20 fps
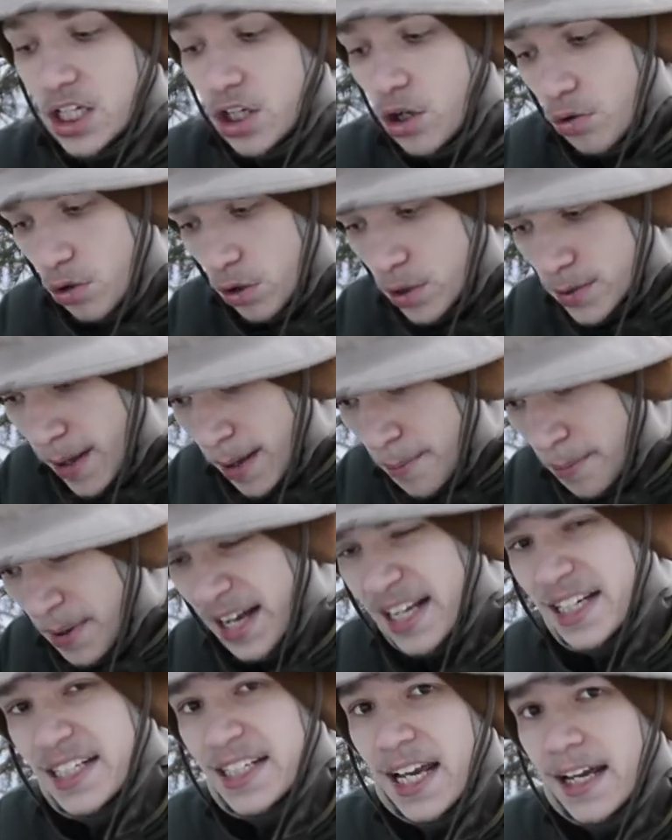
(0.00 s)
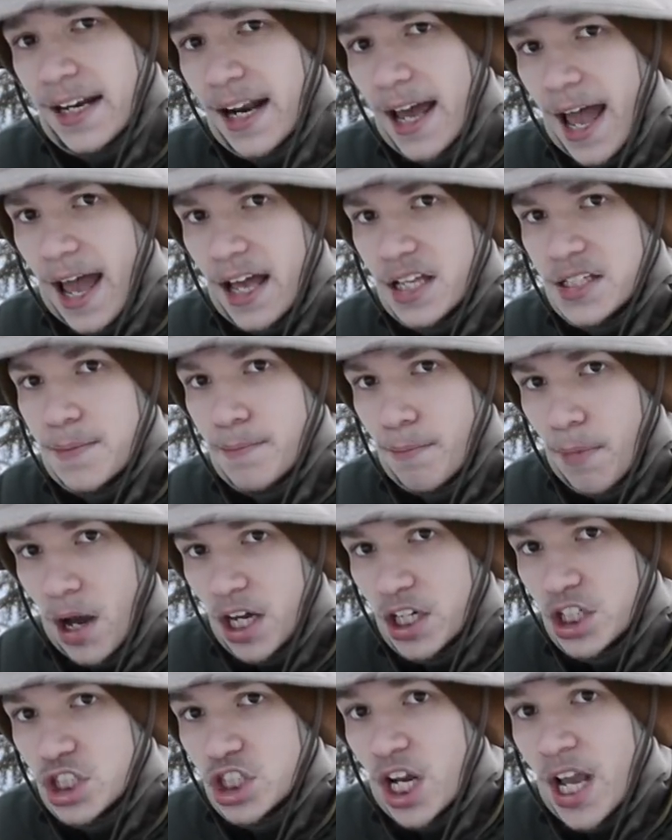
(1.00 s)
I don't use my bandana as
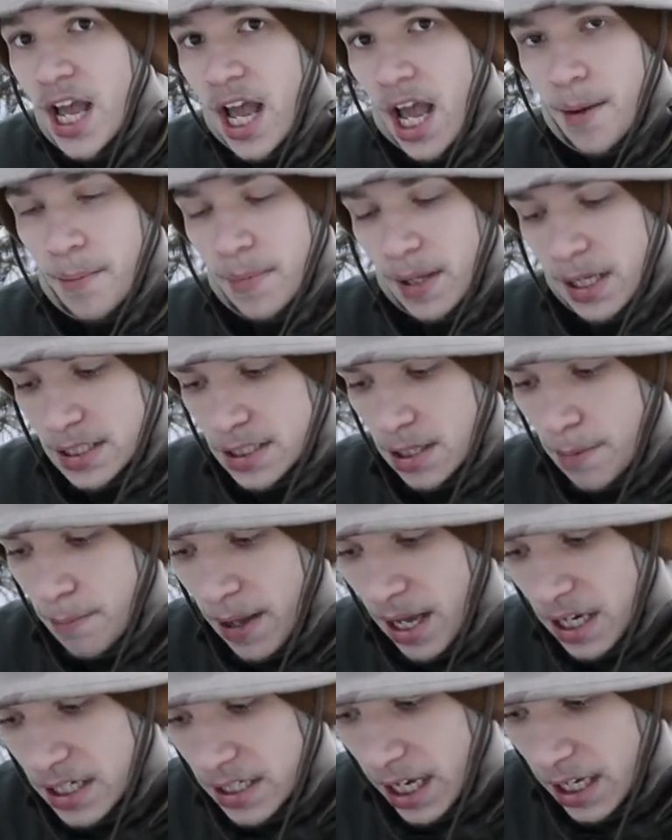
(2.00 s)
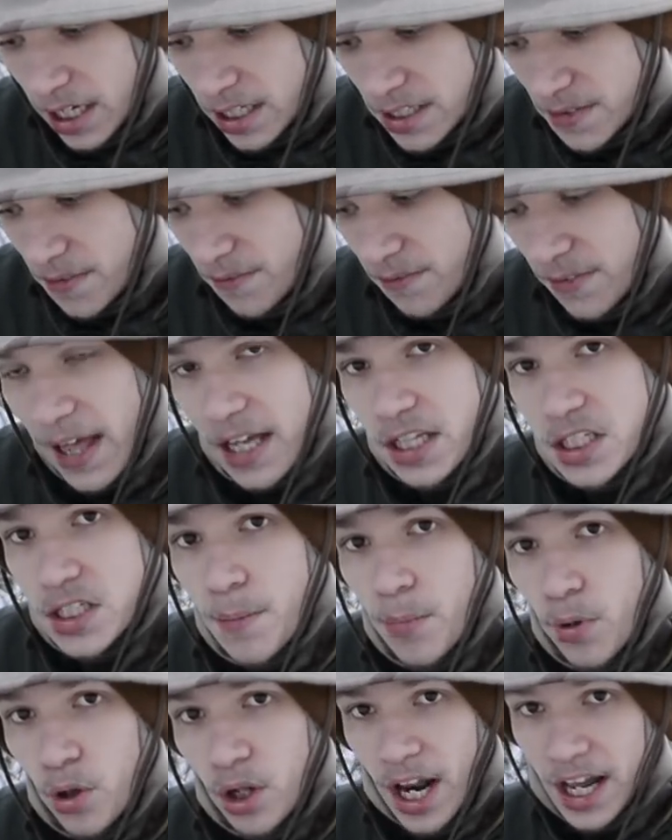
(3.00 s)
much, and because the bandana is
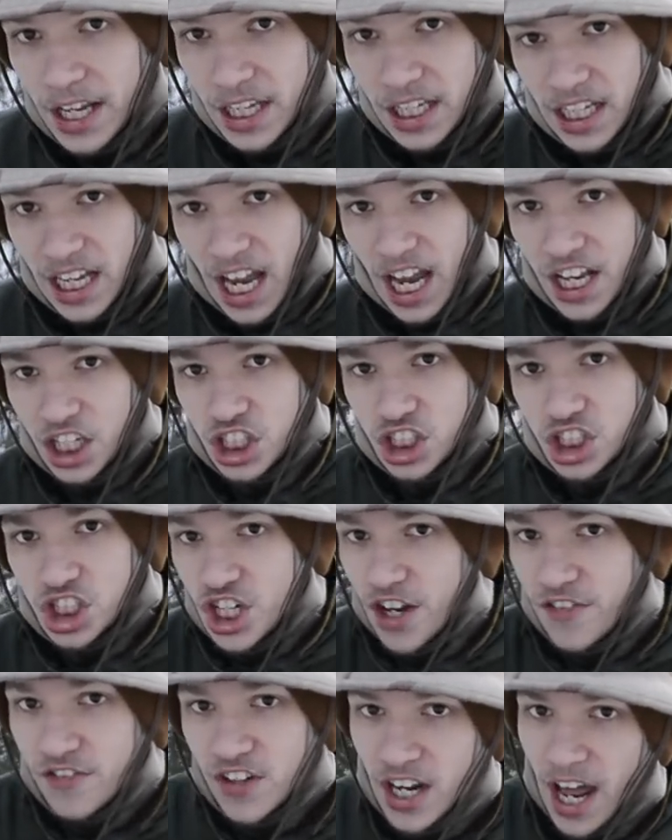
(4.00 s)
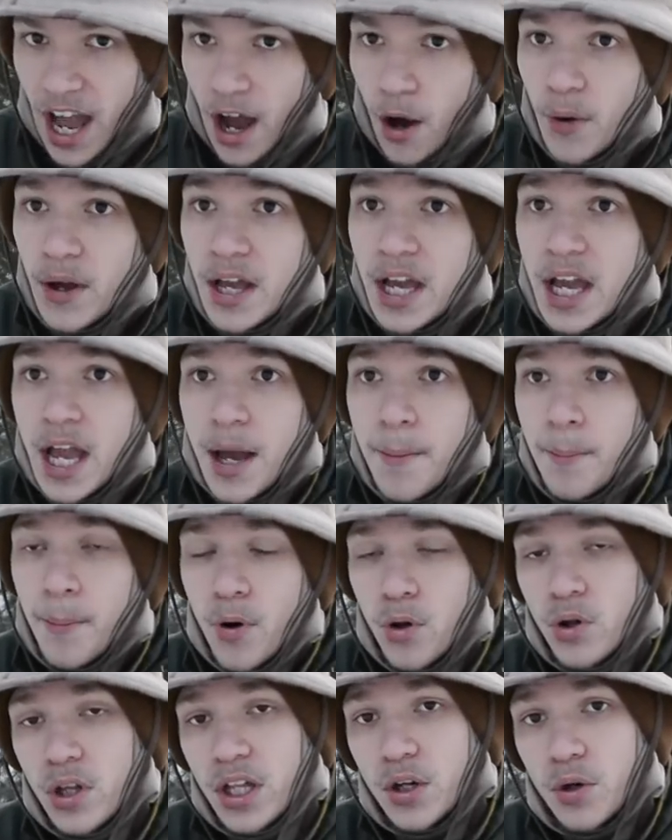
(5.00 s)
flexible and I can kind of shift it out and
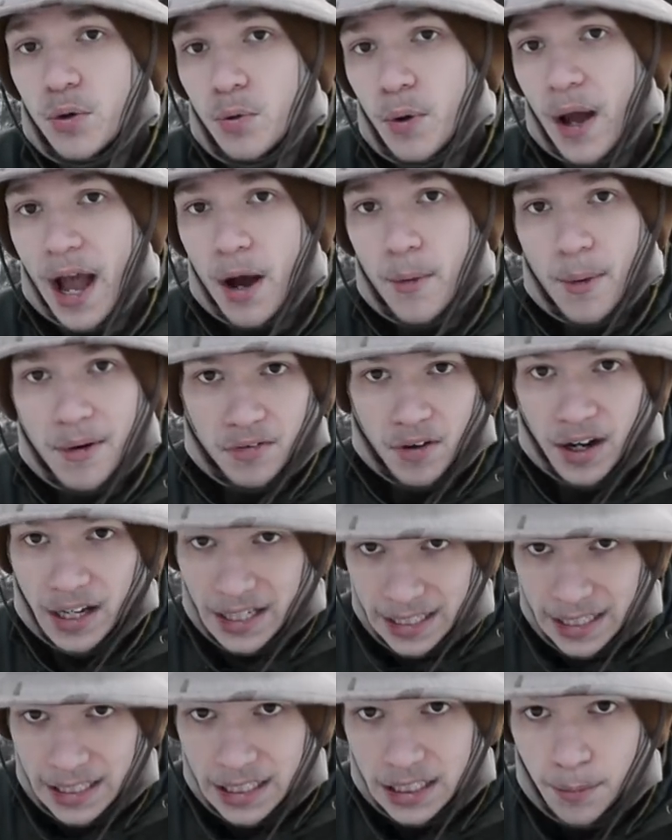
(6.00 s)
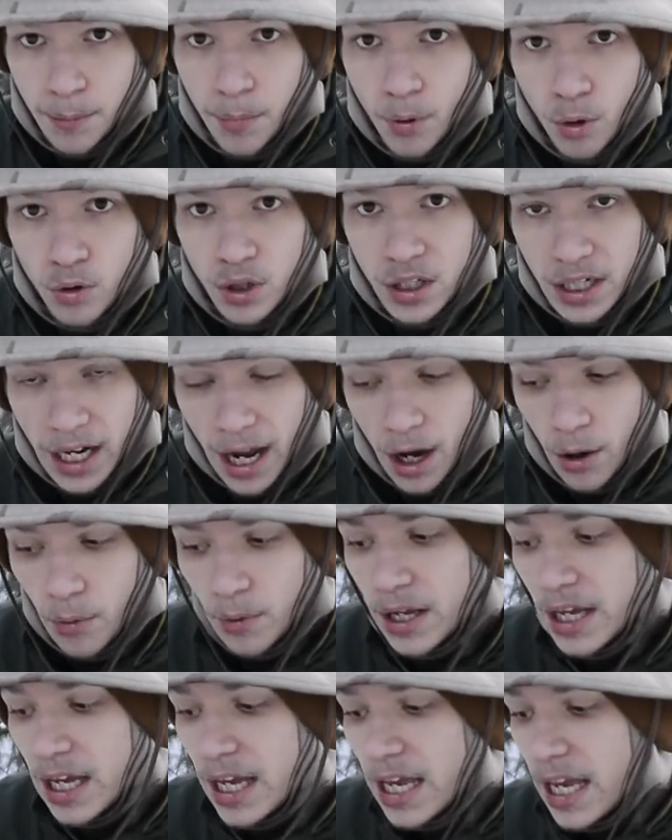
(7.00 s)
pull it in however I need to pull it out,
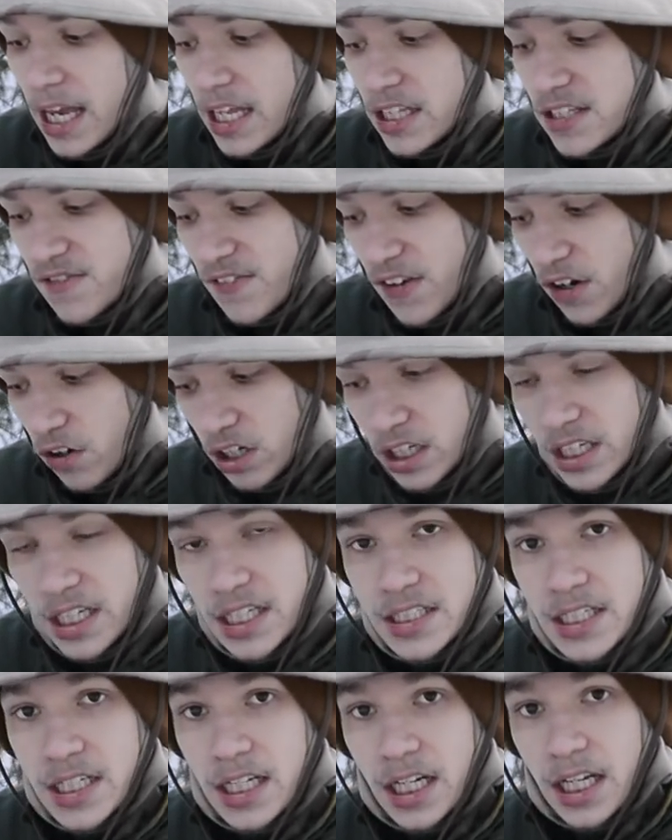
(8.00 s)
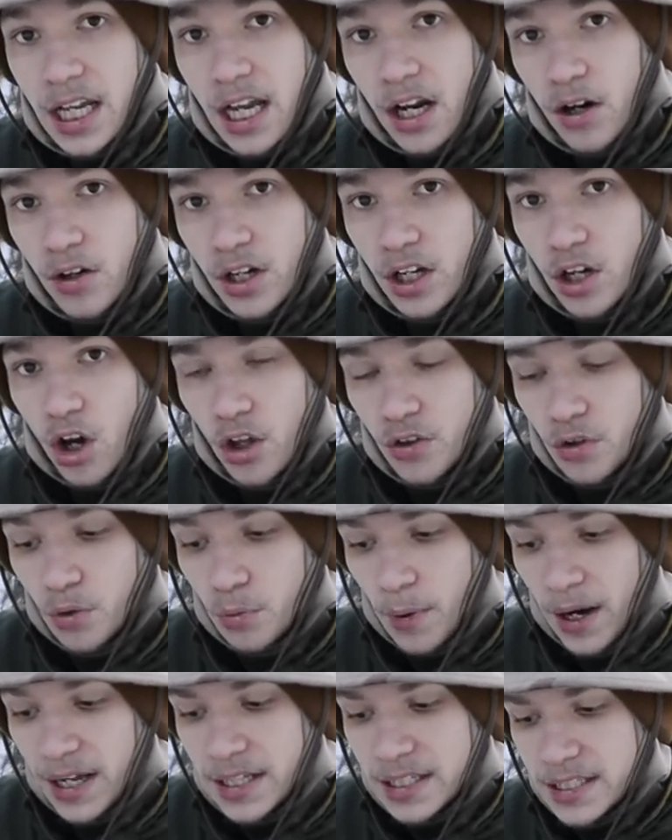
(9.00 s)
it's very easy to carry it on the
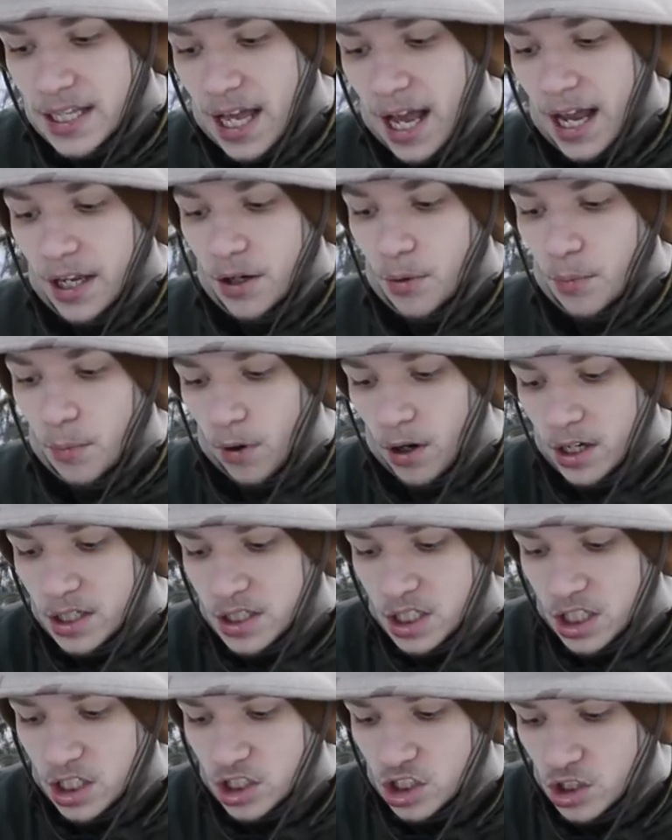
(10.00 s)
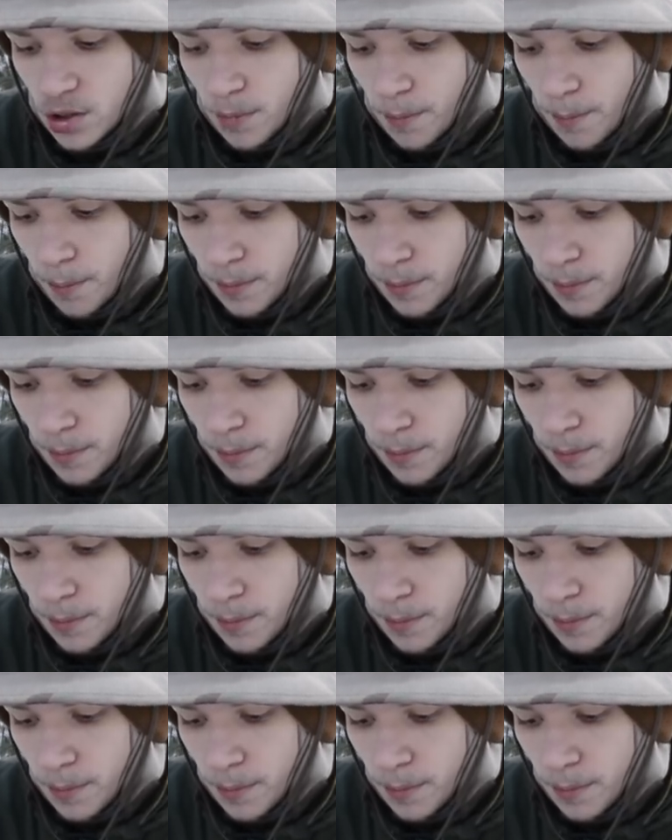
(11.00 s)
right side, whereas this